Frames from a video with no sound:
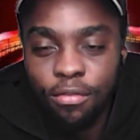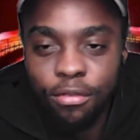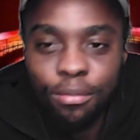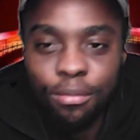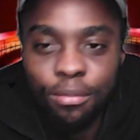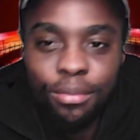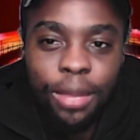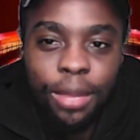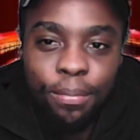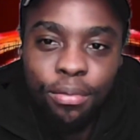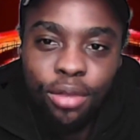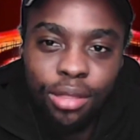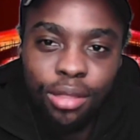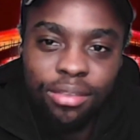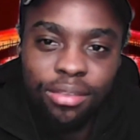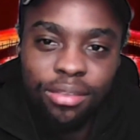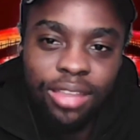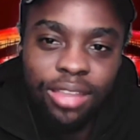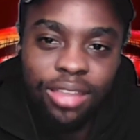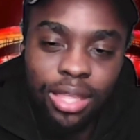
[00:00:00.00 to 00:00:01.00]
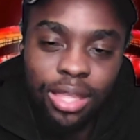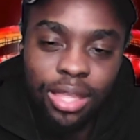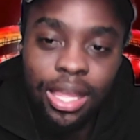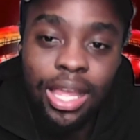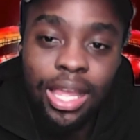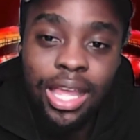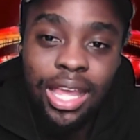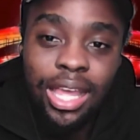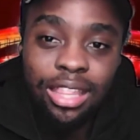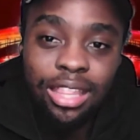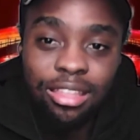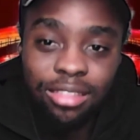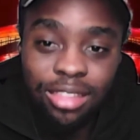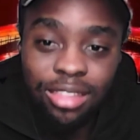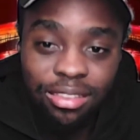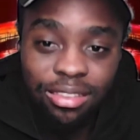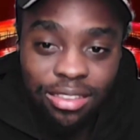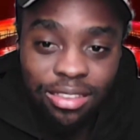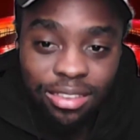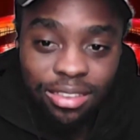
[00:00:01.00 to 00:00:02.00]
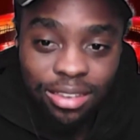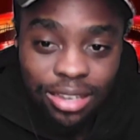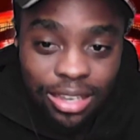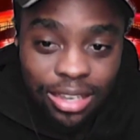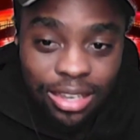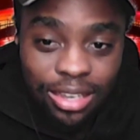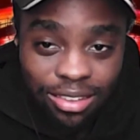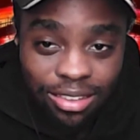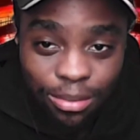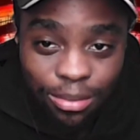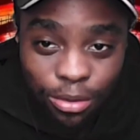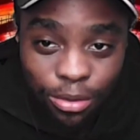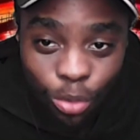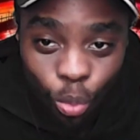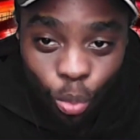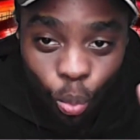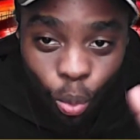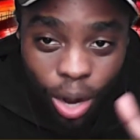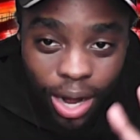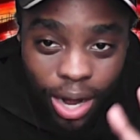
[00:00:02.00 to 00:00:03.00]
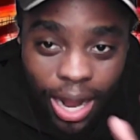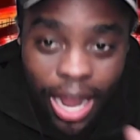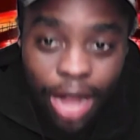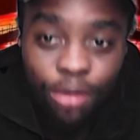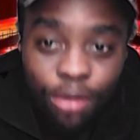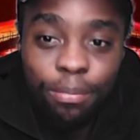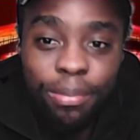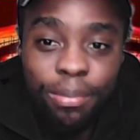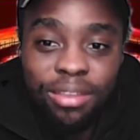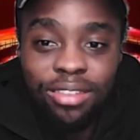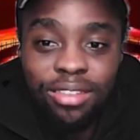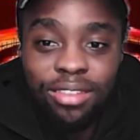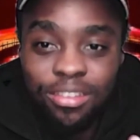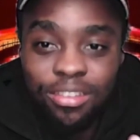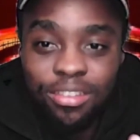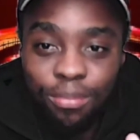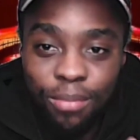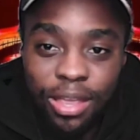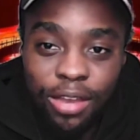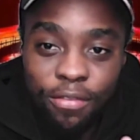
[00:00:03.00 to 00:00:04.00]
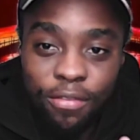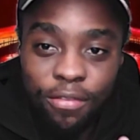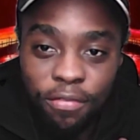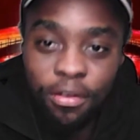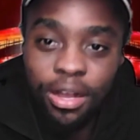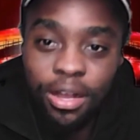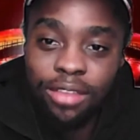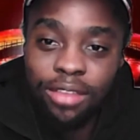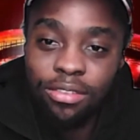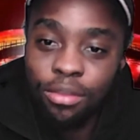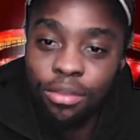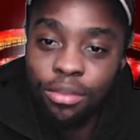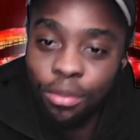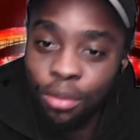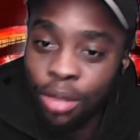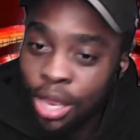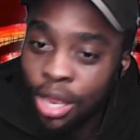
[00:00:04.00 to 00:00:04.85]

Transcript: from Napoli or something. This is 100% made for us. So